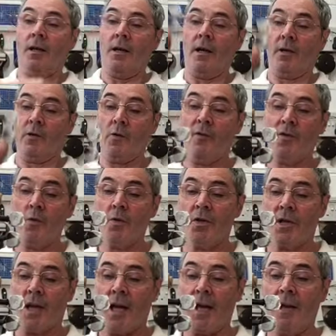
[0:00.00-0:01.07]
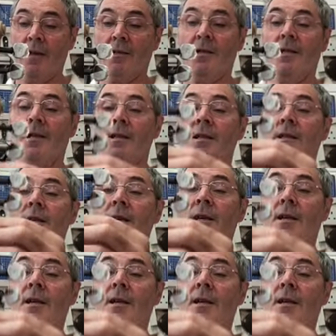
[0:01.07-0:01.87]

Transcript: I'll do a few scales, and